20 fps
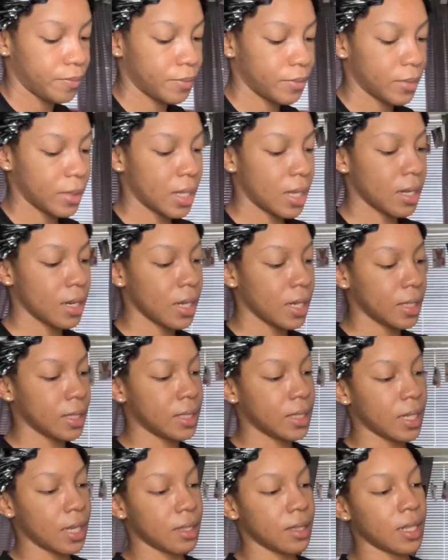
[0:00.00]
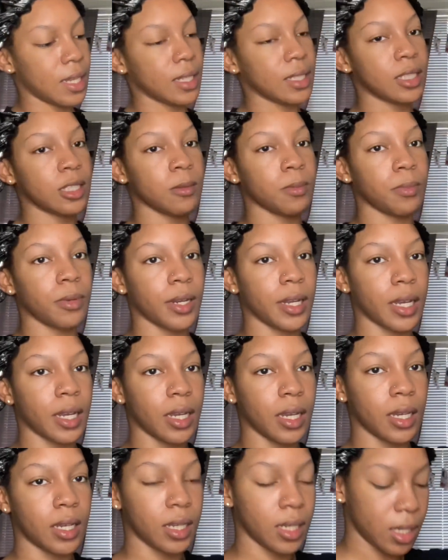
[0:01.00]
And I set that
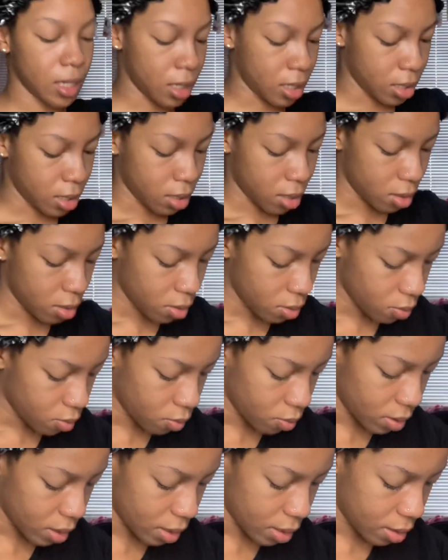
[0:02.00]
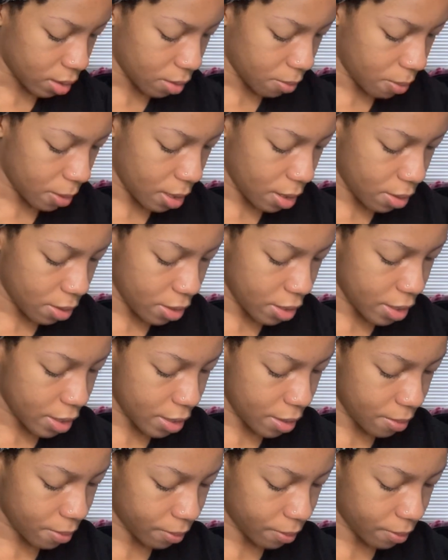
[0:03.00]
spray in with the powder.